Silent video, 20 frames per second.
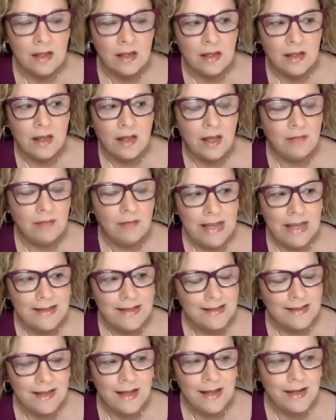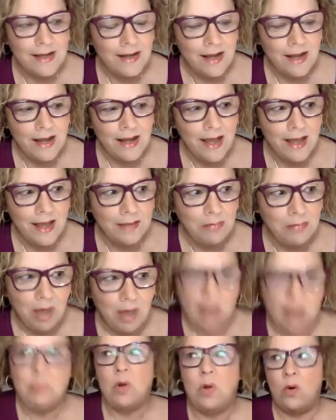Last night I had
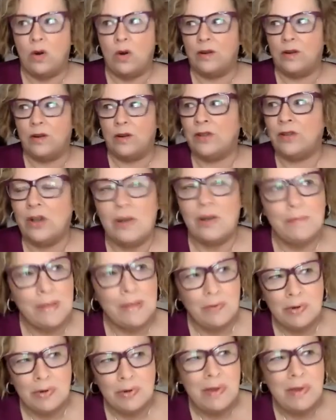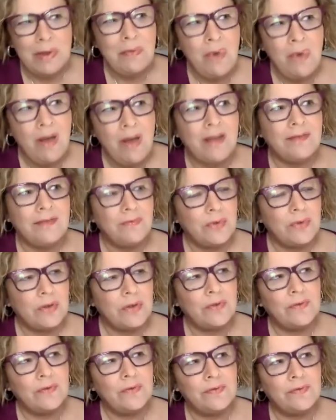popcorn. I'm like, what do I want
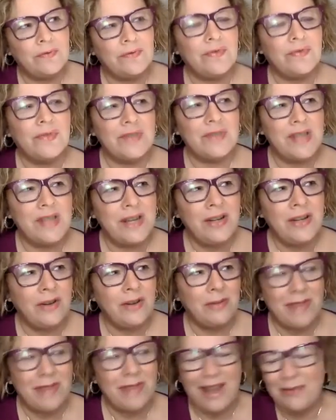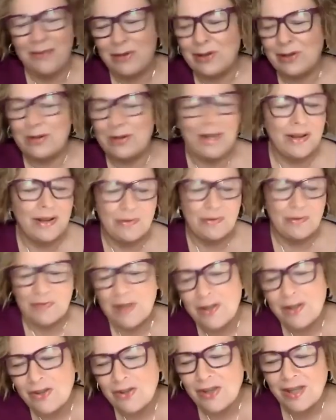for dinner? I'm like, I don't feel like
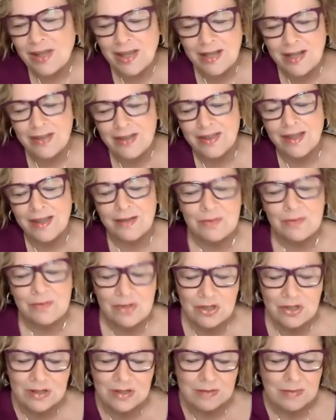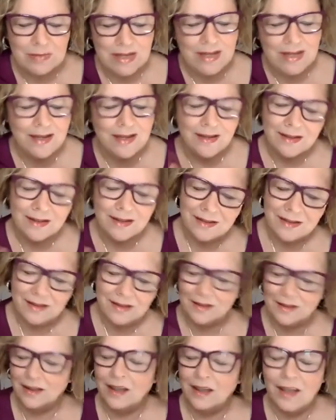cooking anything. It was just me.
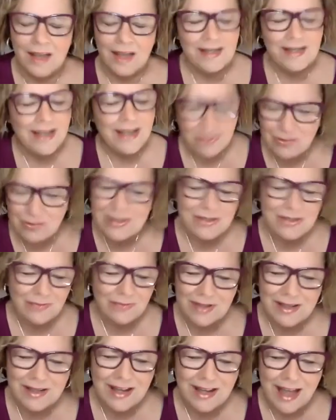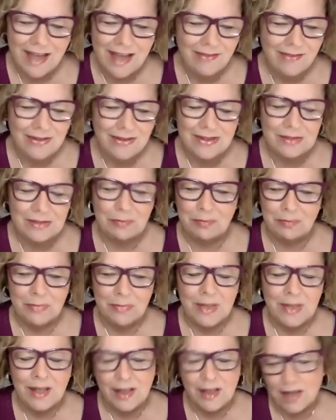I just feel like having some
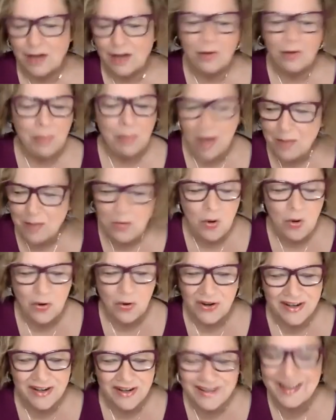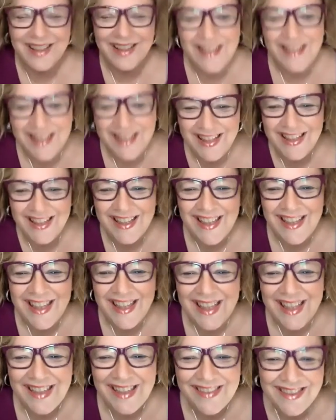kettle popcorn.
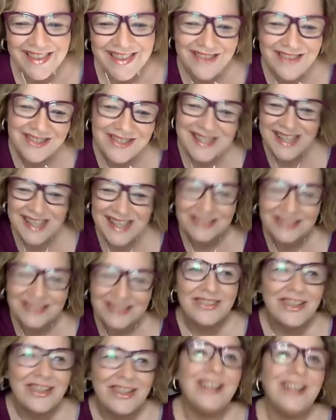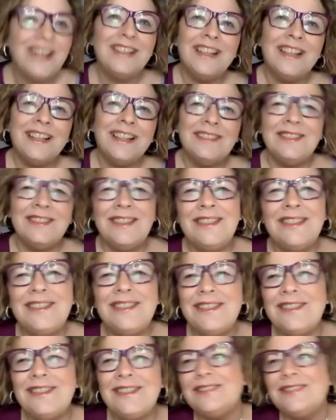And then there was that little thought, like,
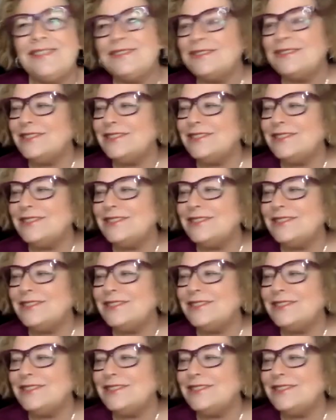oh,